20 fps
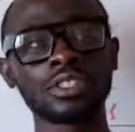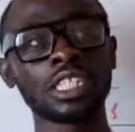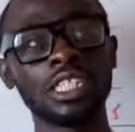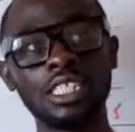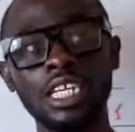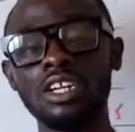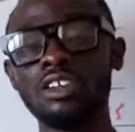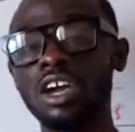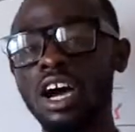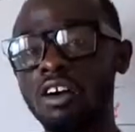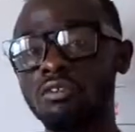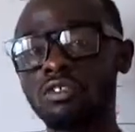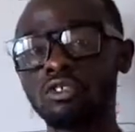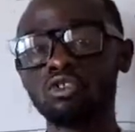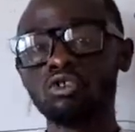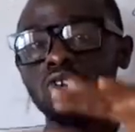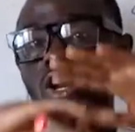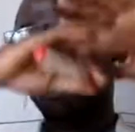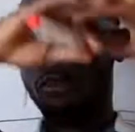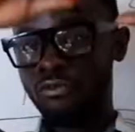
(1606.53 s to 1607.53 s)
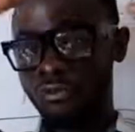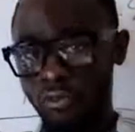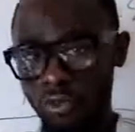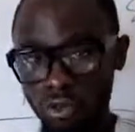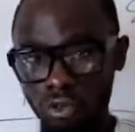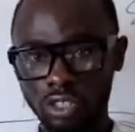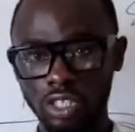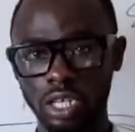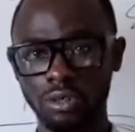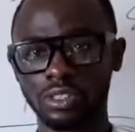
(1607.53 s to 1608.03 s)
then you have to do a
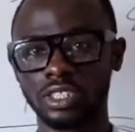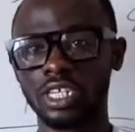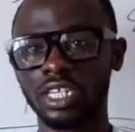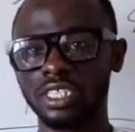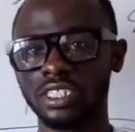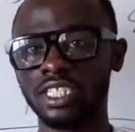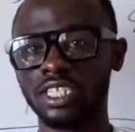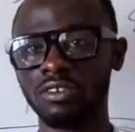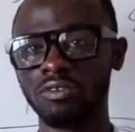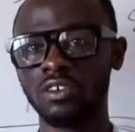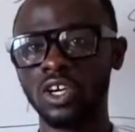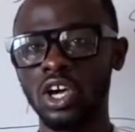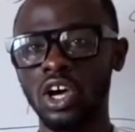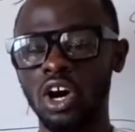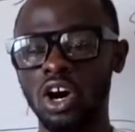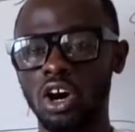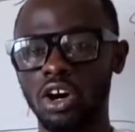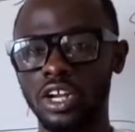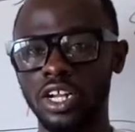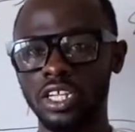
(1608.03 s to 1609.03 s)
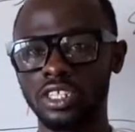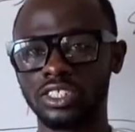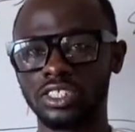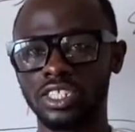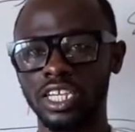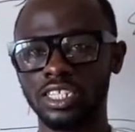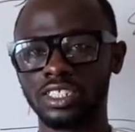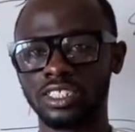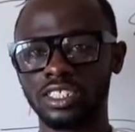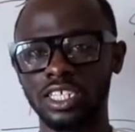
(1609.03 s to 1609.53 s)
full substantive audit
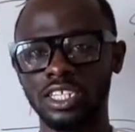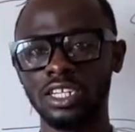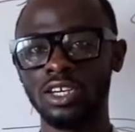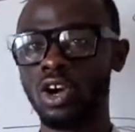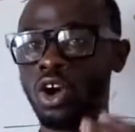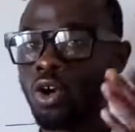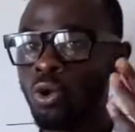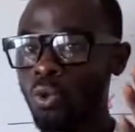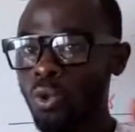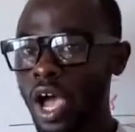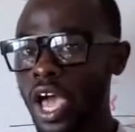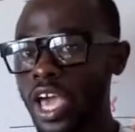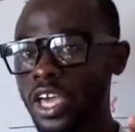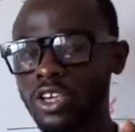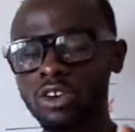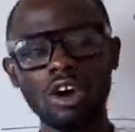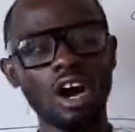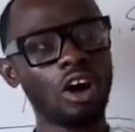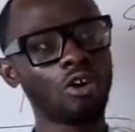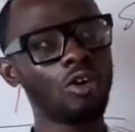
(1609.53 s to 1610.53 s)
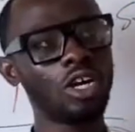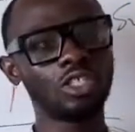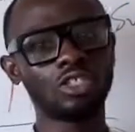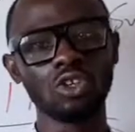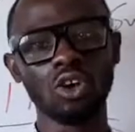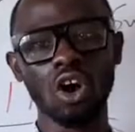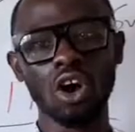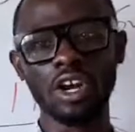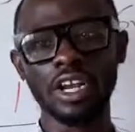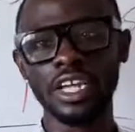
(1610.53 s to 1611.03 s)
testing where you are going to
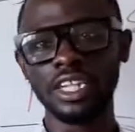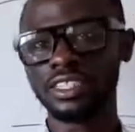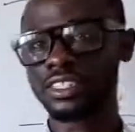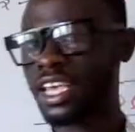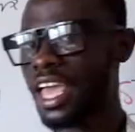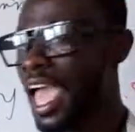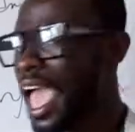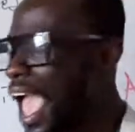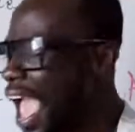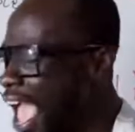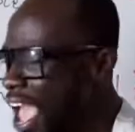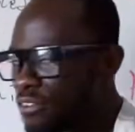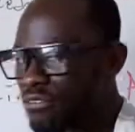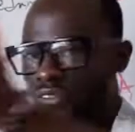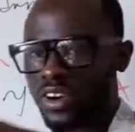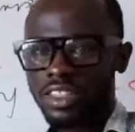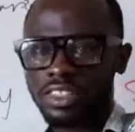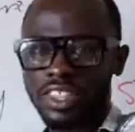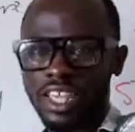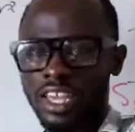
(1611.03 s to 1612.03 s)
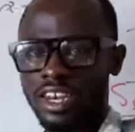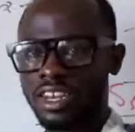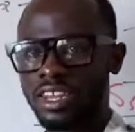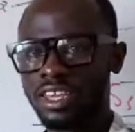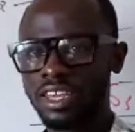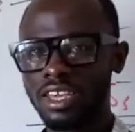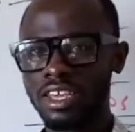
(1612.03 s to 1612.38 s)
audit everything,